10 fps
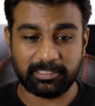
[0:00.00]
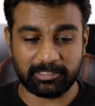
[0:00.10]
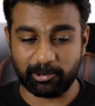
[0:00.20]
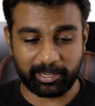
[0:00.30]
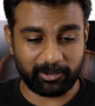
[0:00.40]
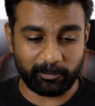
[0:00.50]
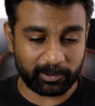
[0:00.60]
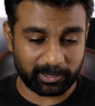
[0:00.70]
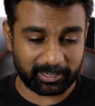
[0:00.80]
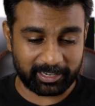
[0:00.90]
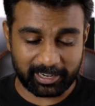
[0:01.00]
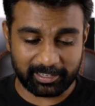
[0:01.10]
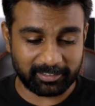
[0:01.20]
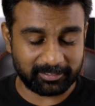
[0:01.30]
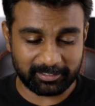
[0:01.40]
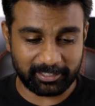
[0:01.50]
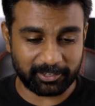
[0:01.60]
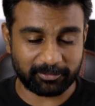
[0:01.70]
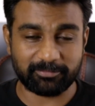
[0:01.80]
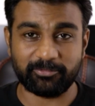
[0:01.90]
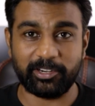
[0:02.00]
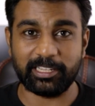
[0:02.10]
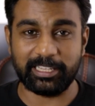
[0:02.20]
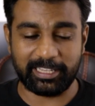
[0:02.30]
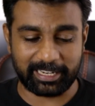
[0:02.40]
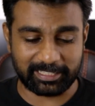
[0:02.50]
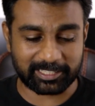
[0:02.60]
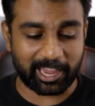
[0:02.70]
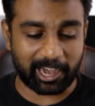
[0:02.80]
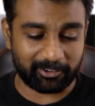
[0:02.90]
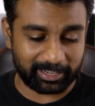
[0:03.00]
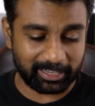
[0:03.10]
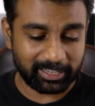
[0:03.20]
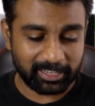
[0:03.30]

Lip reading: going weird and really getting scary.